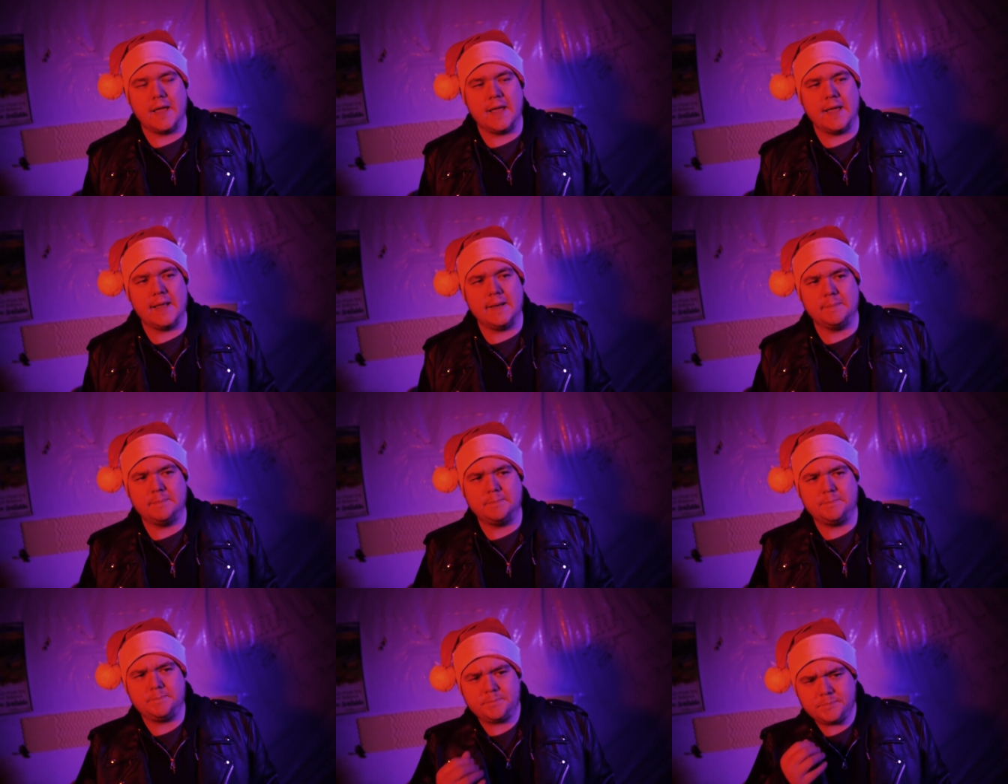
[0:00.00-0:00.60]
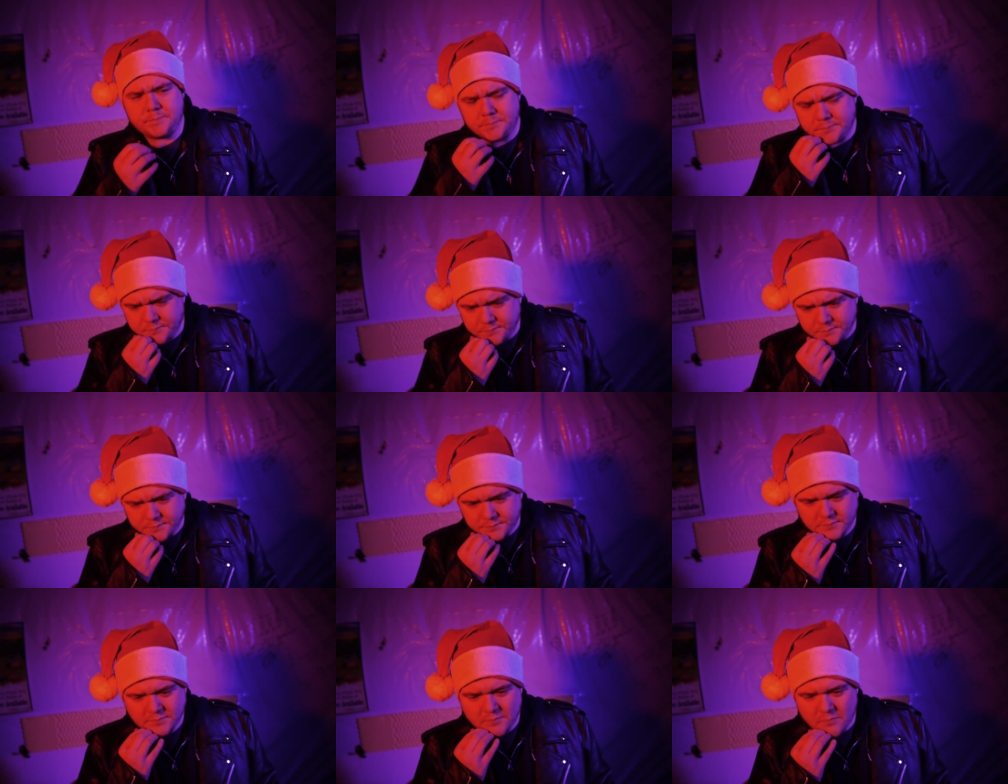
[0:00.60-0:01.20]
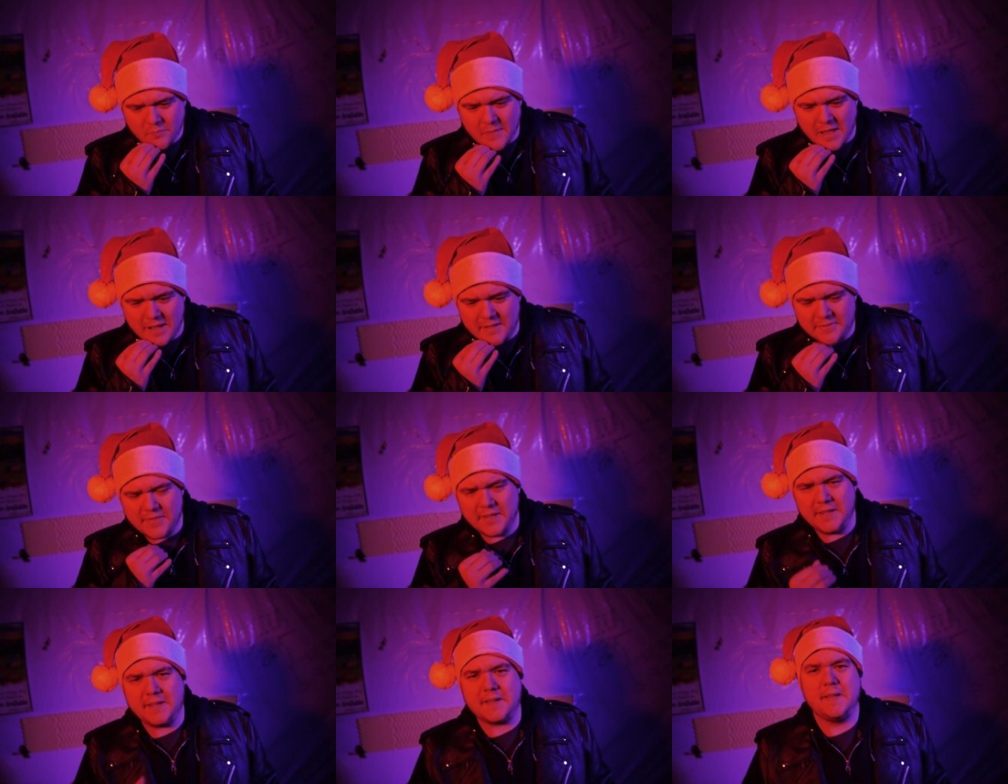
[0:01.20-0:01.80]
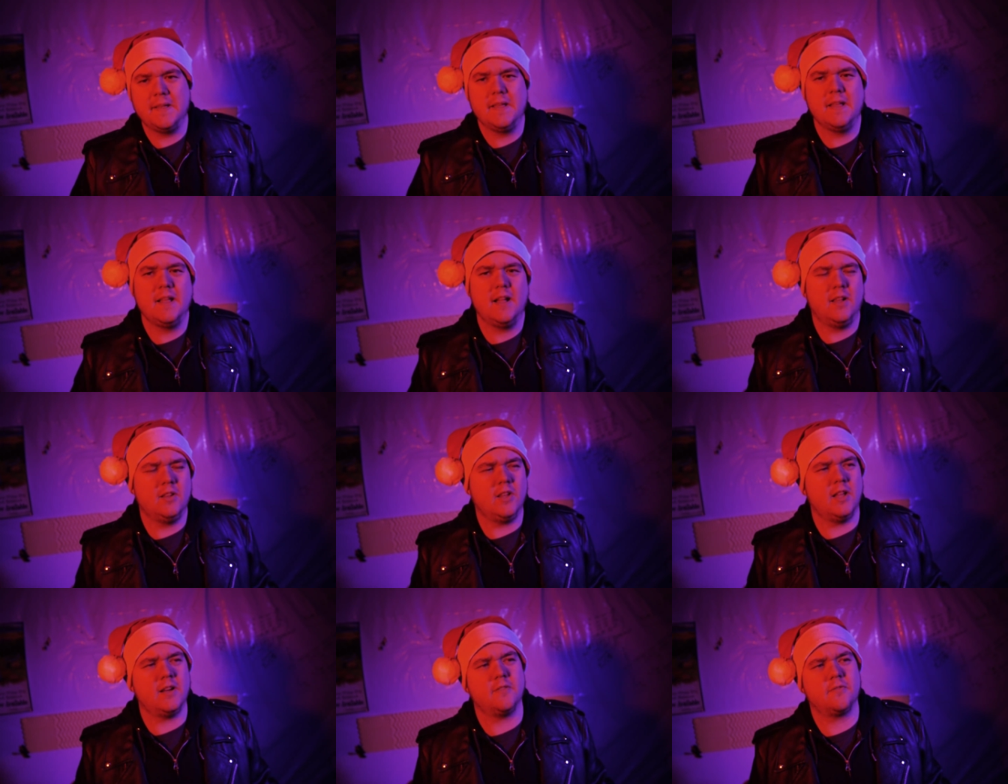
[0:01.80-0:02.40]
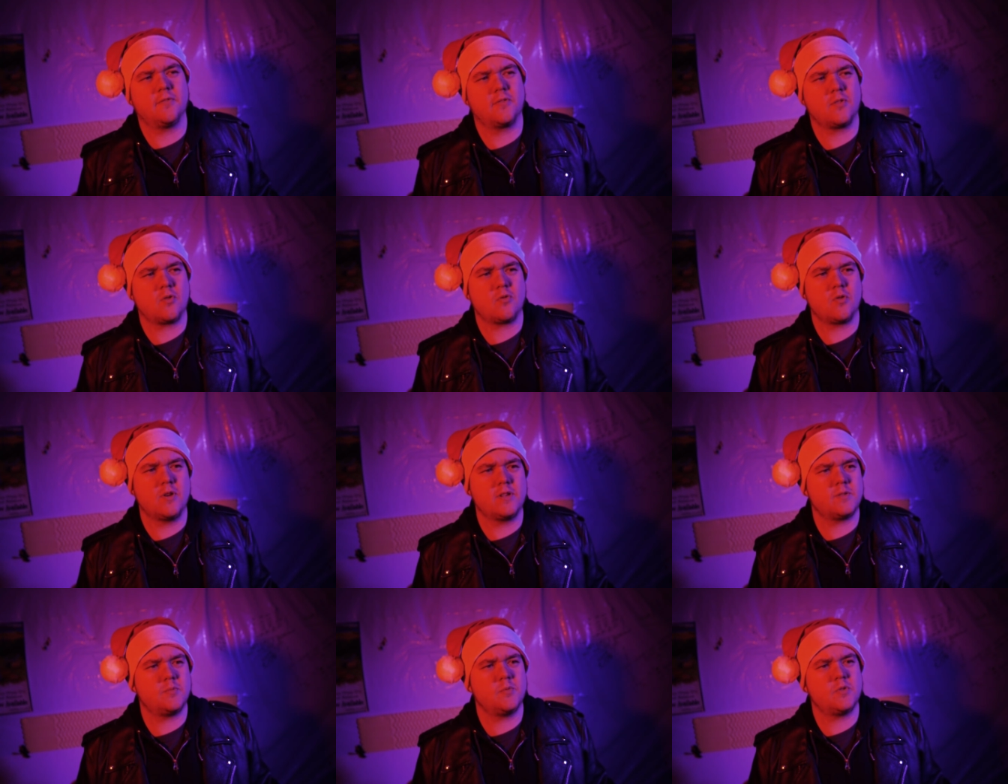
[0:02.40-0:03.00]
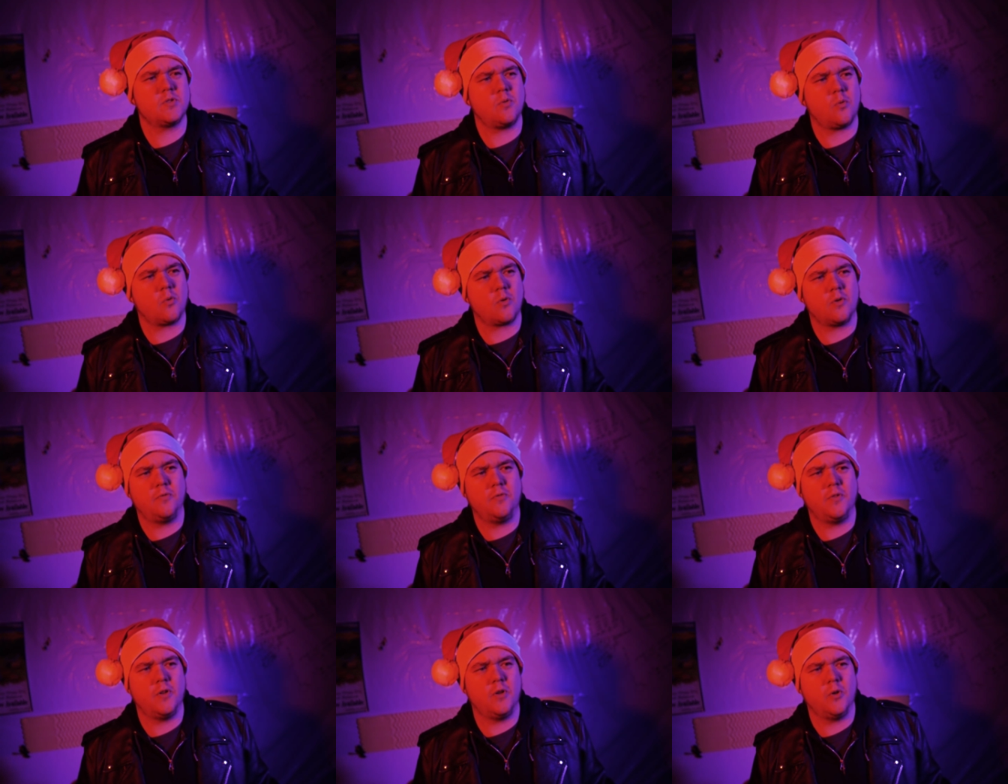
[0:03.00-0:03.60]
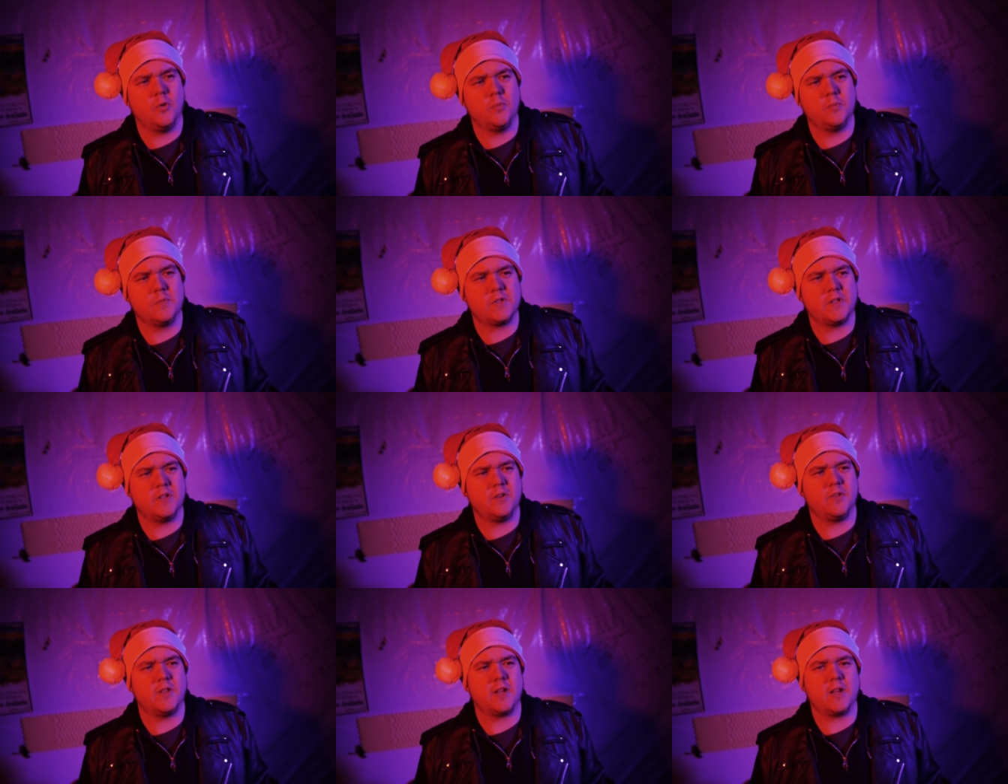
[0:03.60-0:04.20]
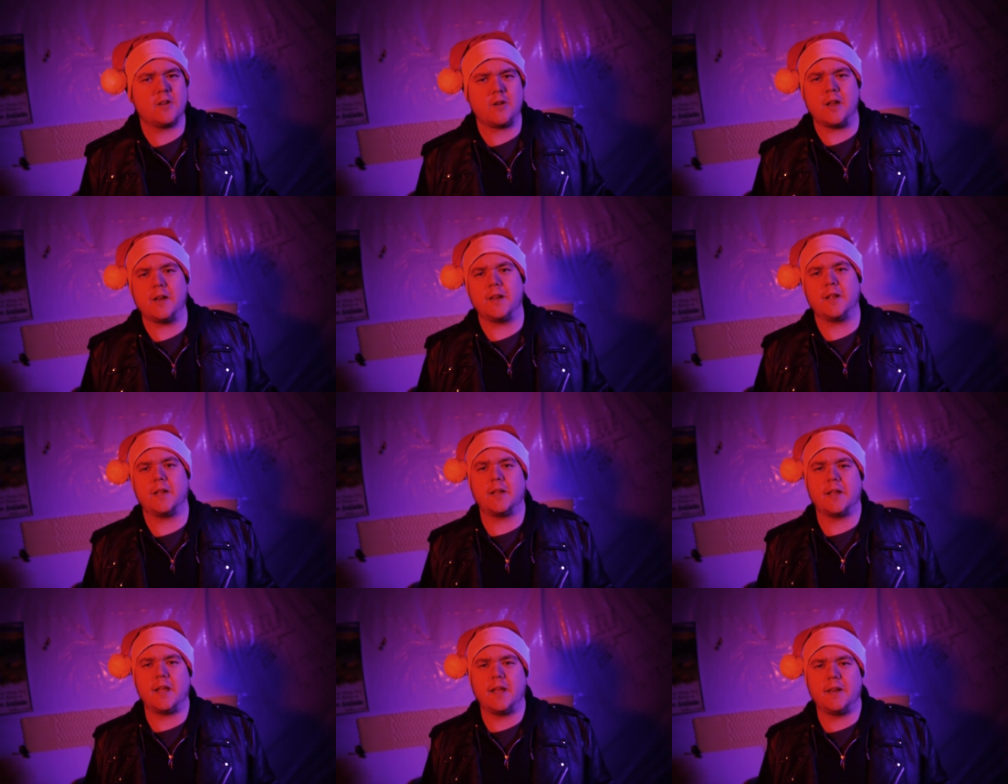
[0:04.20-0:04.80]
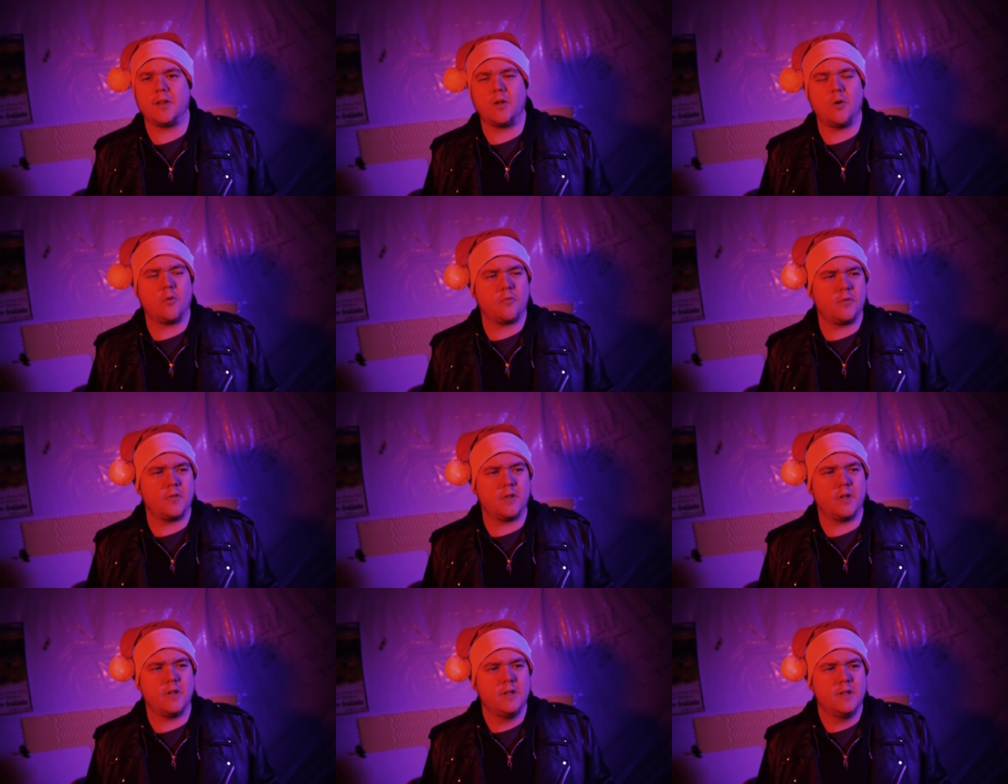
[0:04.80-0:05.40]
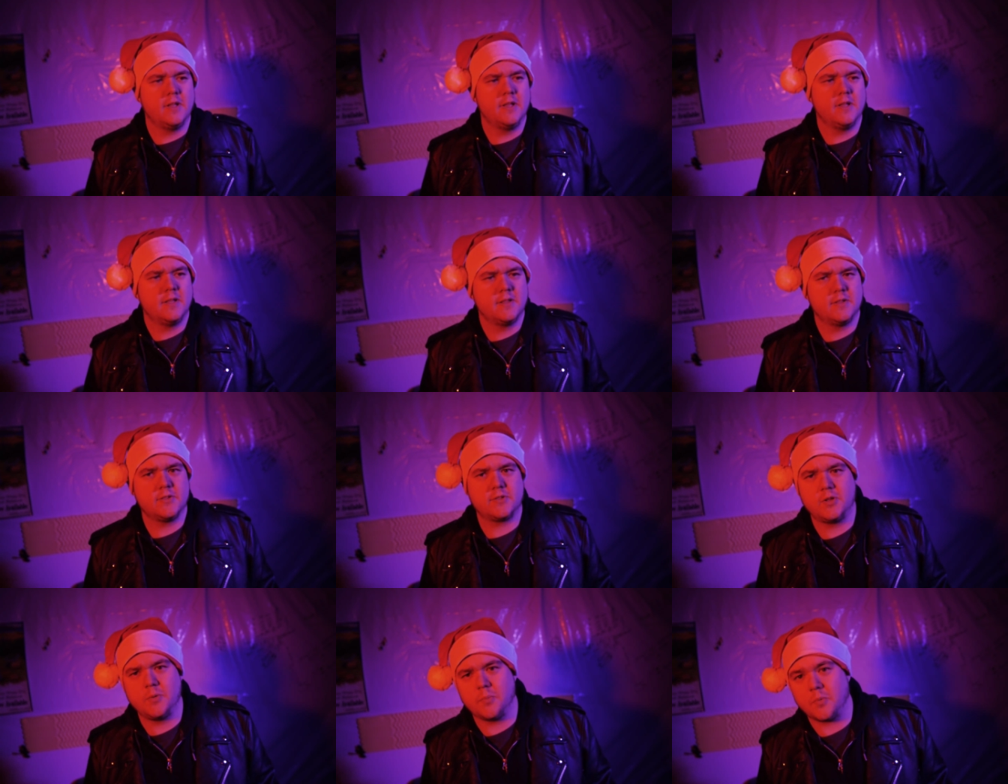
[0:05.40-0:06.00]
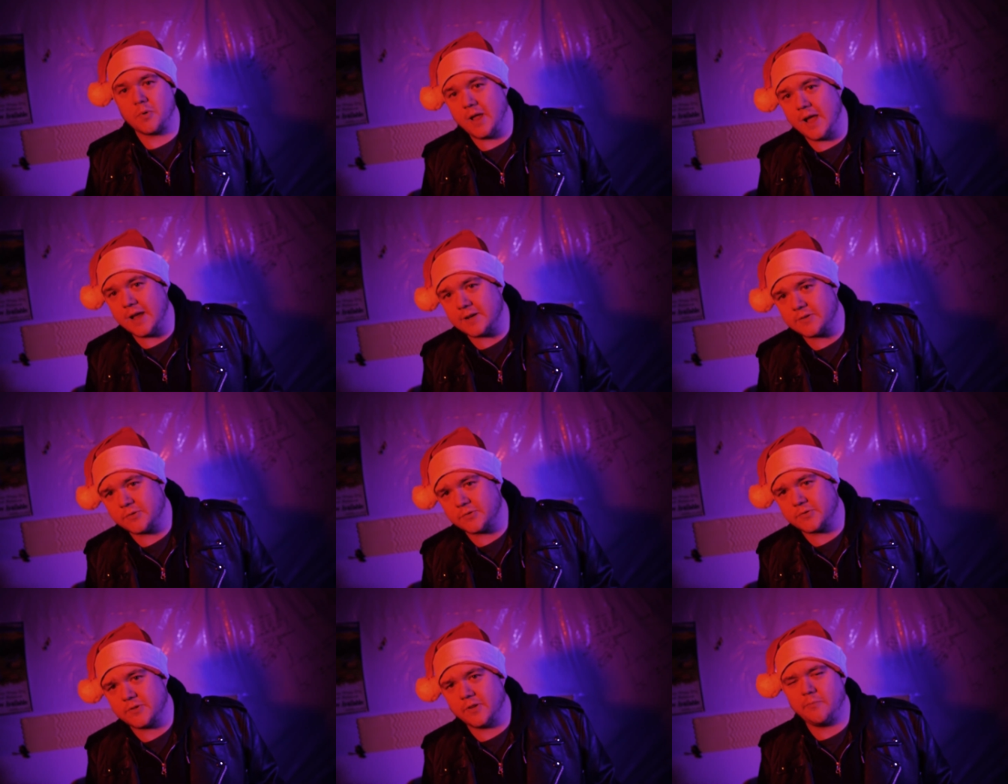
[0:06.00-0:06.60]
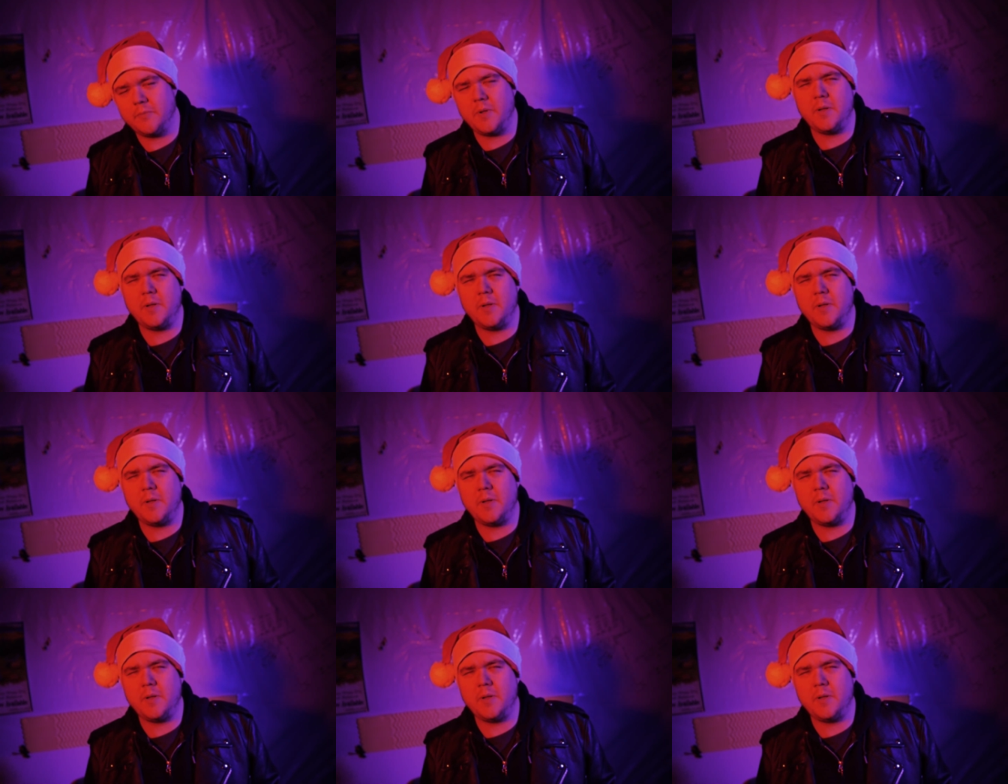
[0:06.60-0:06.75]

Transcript: And I think a lot of Christmas horror films, you know, they kind of kind of go for the the supernatural stuff.